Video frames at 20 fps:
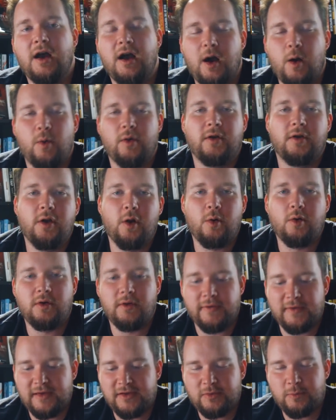I want to know
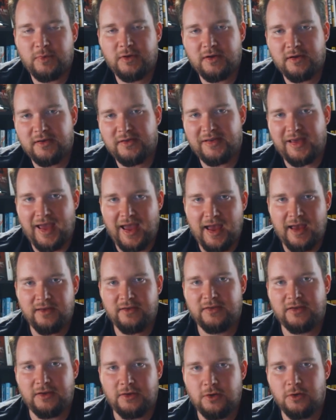all this because
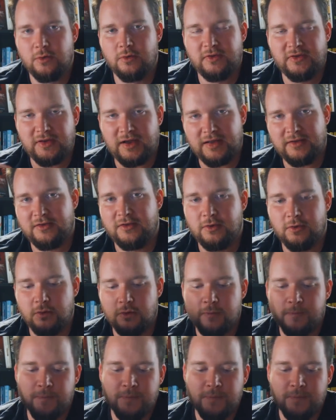as you start to